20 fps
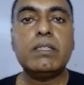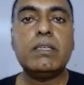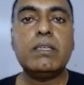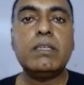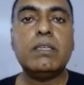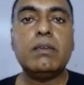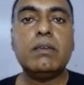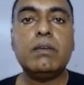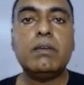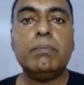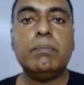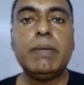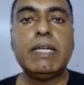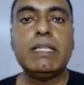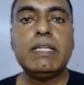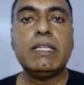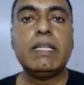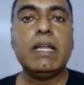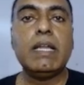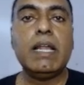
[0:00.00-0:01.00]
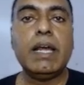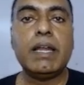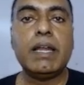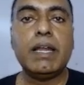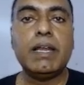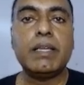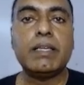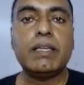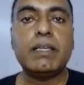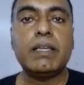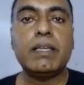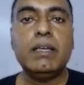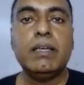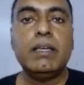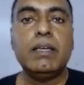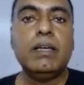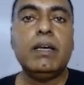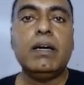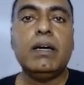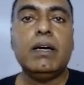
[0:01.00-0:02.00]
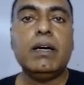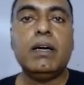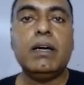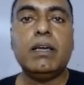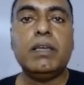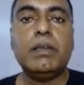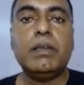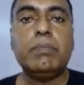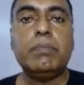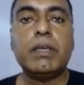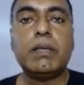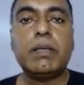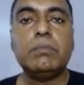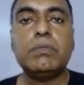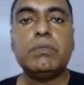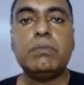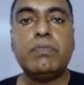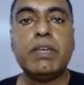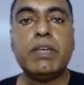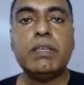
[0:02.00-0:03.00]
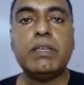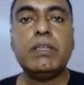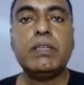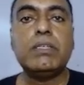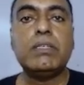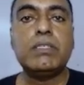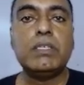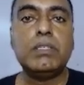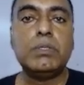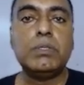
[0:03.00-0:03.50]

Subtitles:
the material handling, it becomes very easy